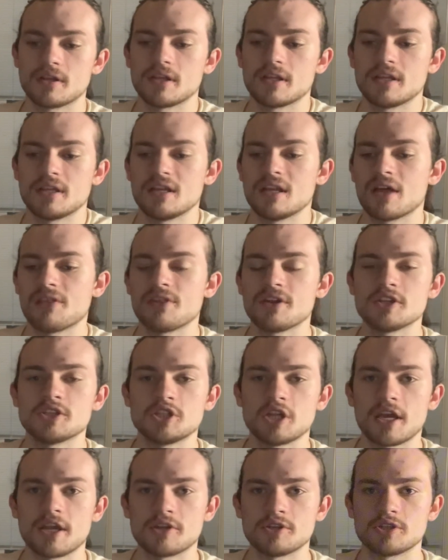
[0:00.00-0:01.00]
nothing
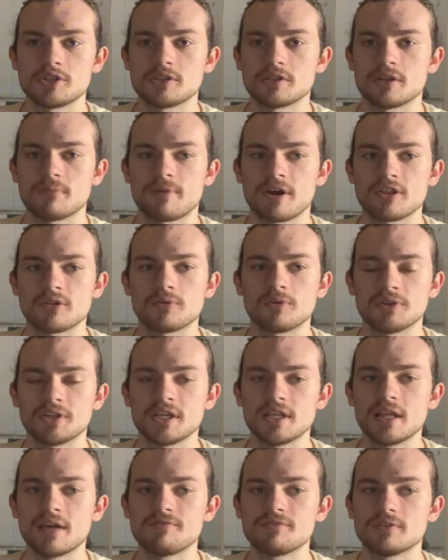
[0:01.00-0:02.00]
changed about the world.
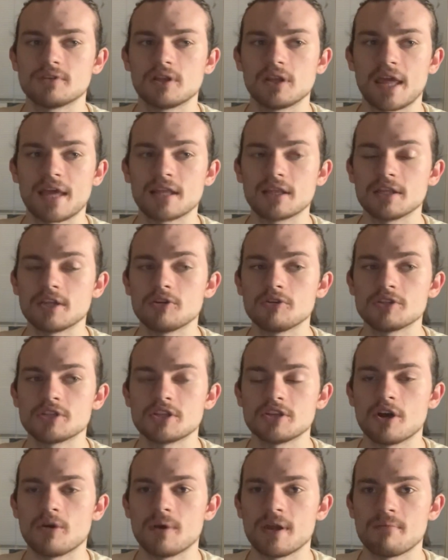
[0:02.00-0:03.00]
He left like little to
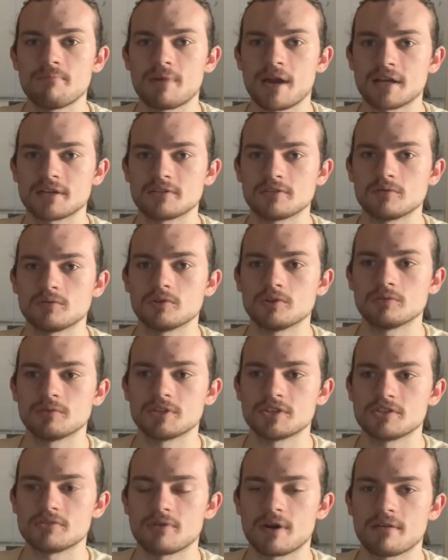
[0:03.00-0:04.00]
no impact on the world
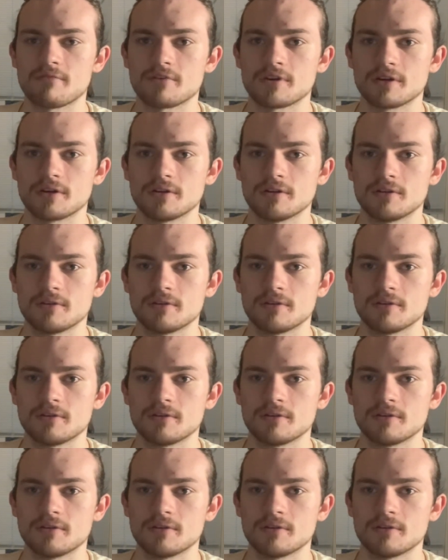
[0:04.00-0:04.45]
whatsoever.